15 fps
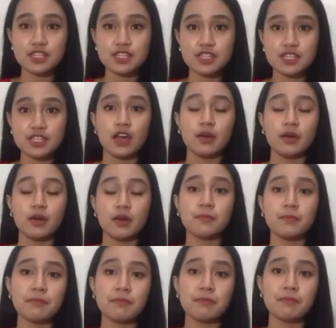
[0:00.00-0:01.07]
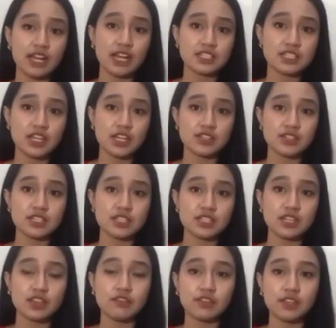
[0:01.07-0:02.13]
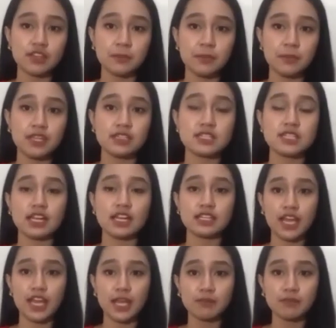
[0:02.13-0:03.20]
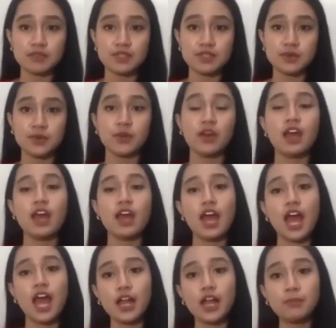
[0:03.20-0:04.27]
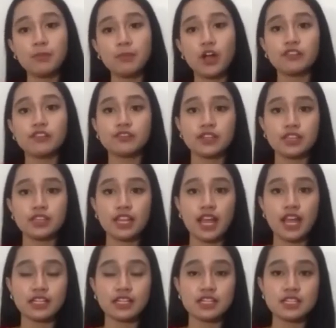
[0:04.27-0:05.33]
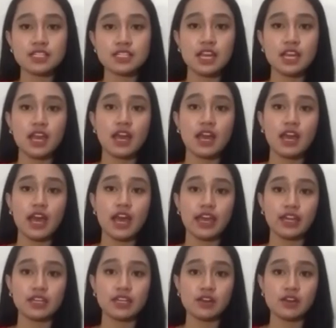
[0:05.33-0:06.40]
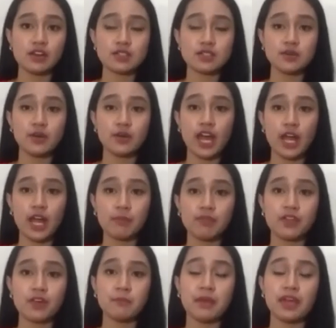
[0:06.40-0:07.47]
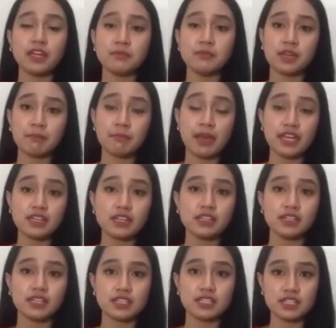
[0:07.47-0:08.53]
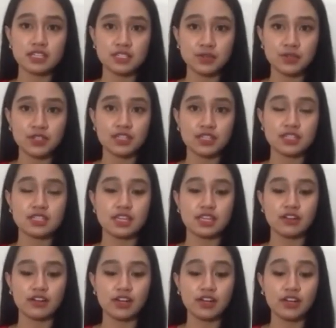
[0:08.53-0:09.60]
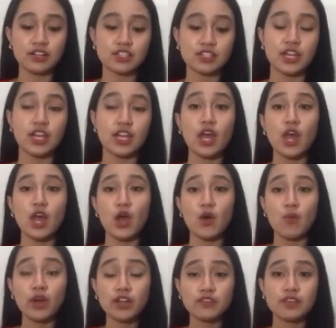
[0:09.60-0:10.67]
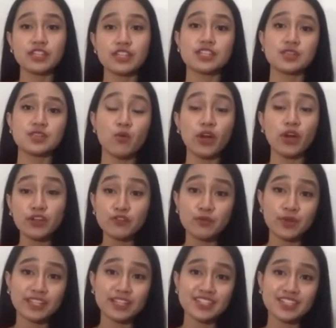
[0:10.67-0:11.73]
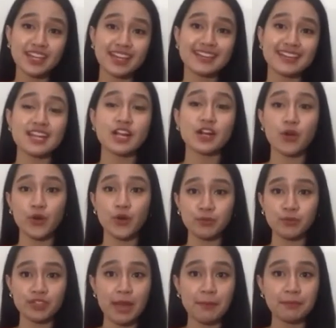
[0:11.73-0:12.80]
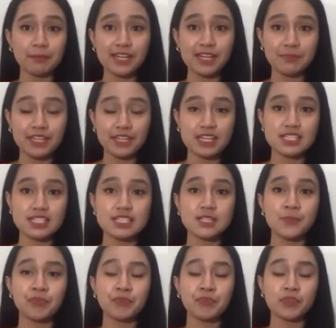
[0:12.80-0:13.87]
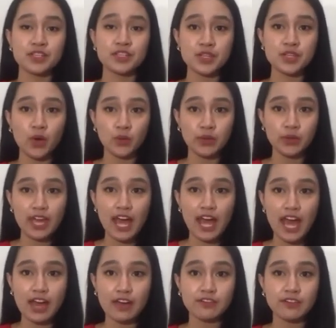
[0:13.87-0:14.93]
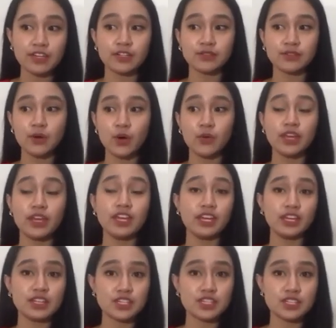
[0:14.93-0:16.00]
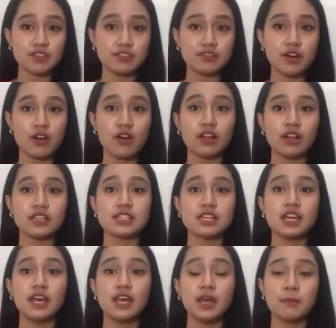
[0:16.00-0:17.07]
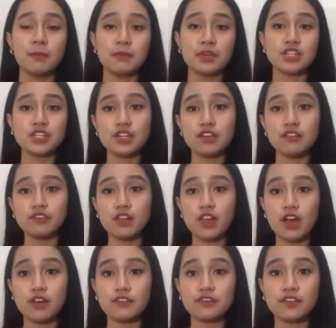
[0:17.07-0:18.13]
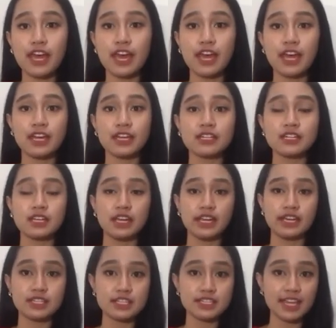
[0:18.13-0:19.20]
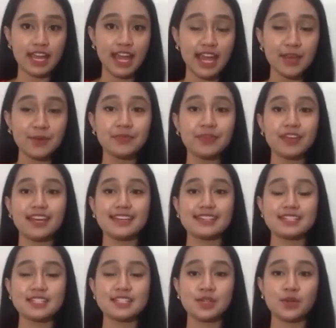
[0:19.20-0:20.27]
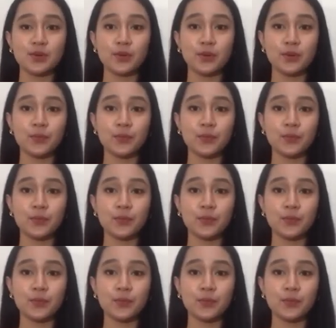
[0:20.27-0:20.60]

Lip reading: by many organizations in the Philippines that aim to help our frontliners and also help the many medical institutions in our country. One of which is our own Mutya Pilipinas. So we have an ongoing initiative called Mission of Love, and its aim is to